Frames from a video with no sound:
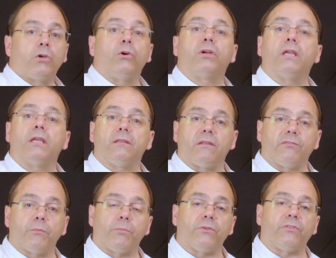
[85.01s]
Cooking at
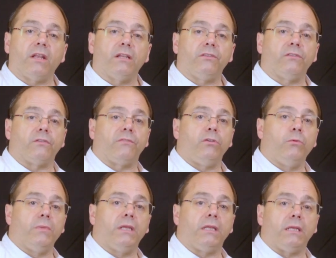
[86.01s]
different percentages of
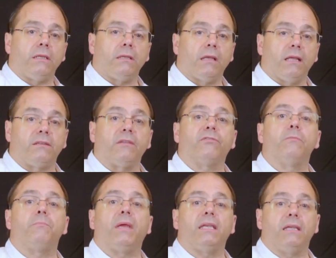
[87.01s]
humidity at
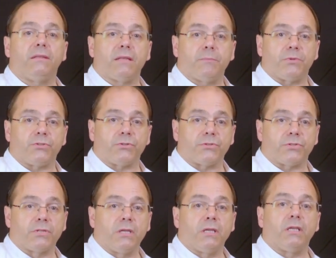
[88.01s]
different baking
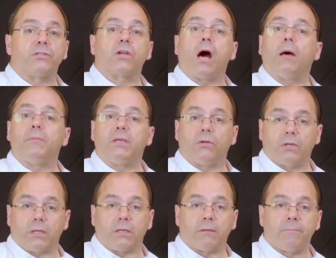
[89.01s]
temperatures is combi
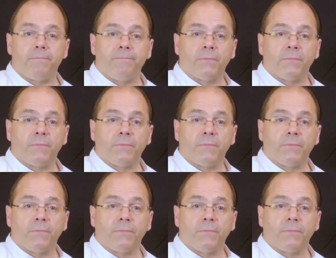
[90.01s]
cooking.